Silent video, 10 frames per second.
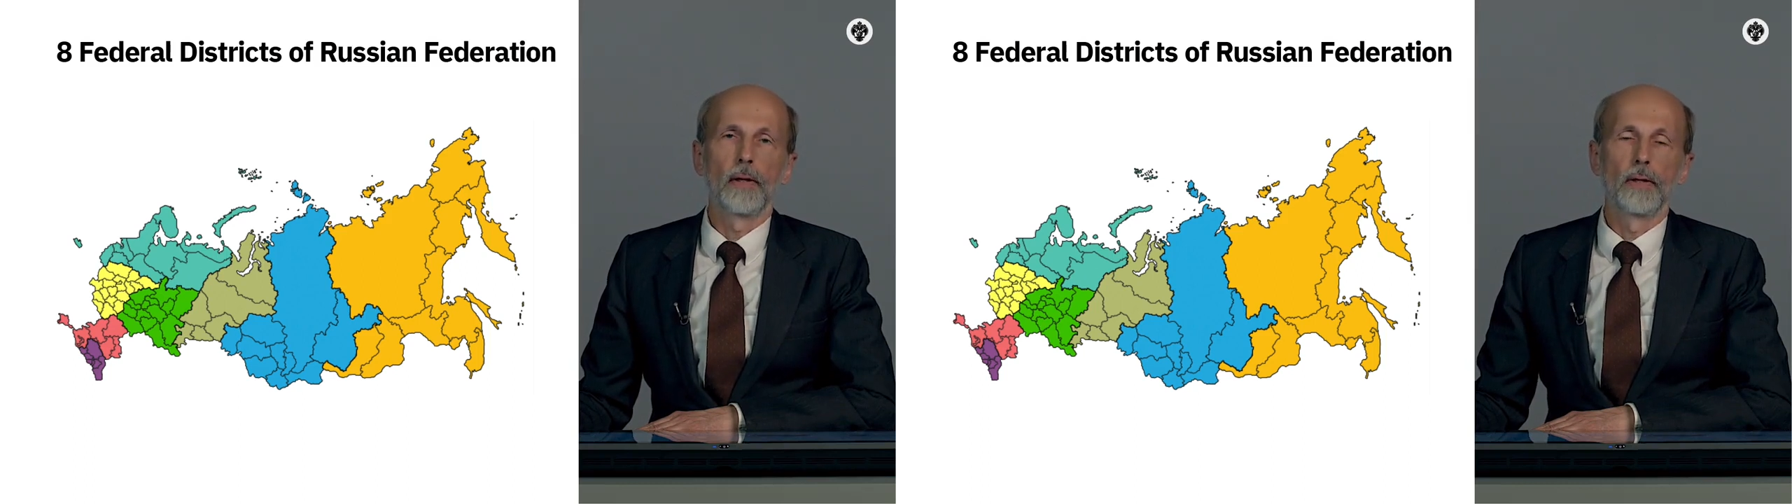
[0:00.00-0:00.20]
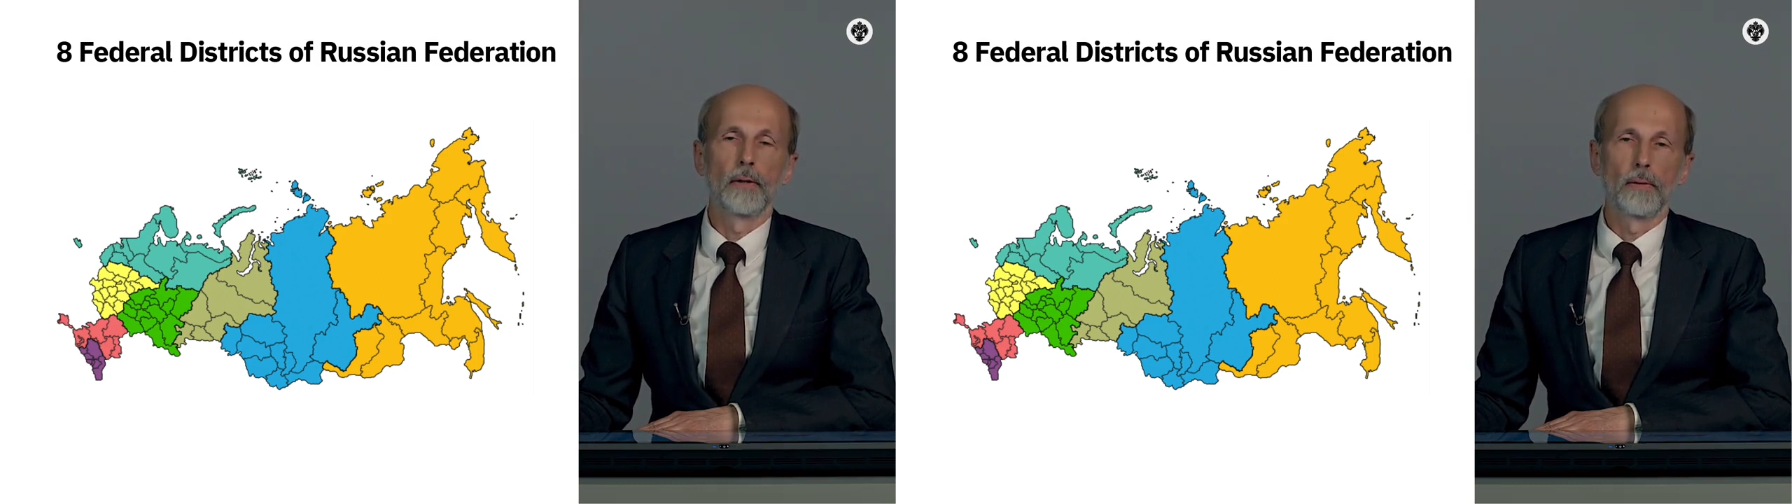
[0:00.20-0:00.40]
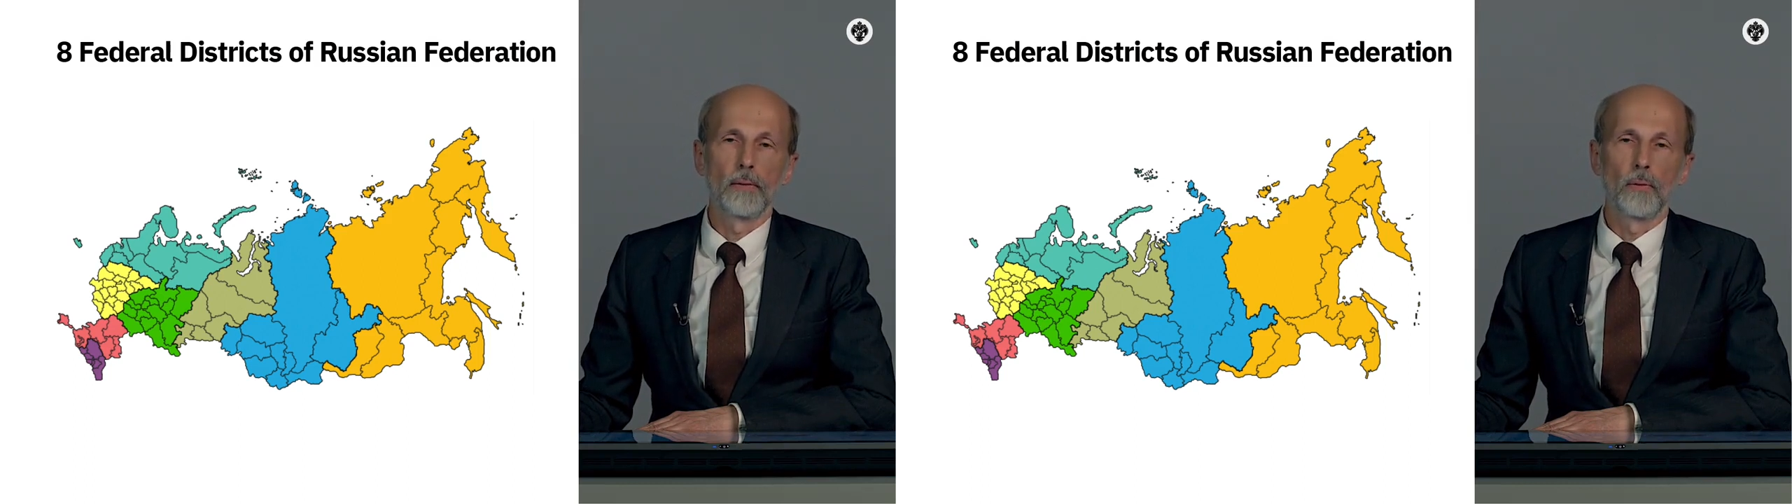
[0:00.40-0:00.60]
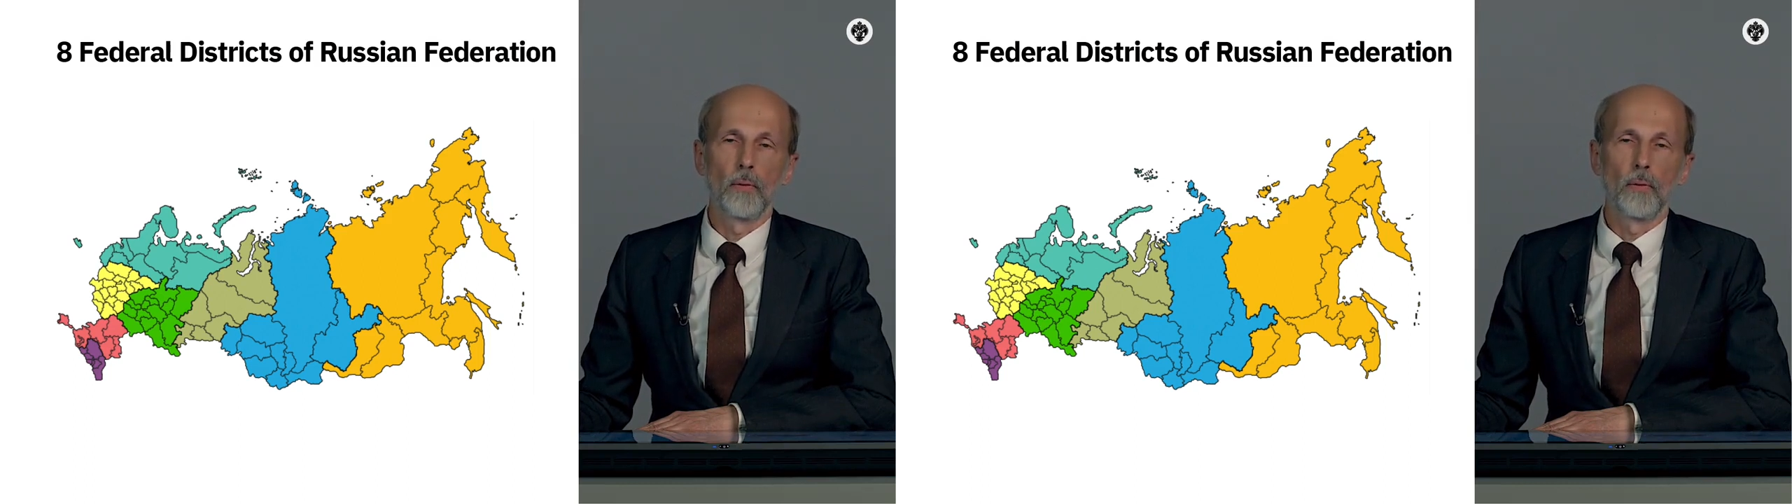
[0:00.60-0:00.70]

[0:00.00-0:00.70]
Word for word: uh,